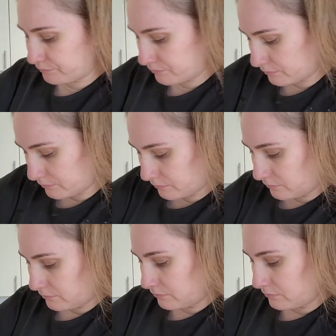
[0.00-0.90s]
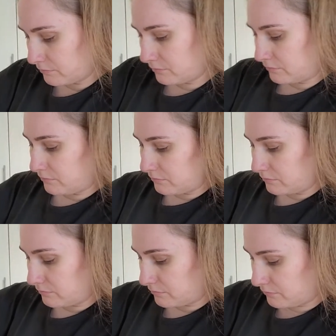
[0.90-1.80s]

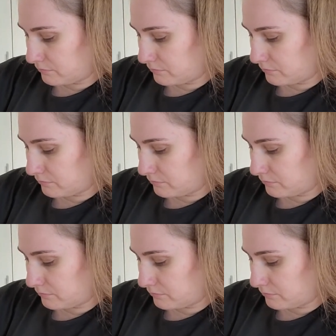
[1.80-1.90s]
Nothing is said.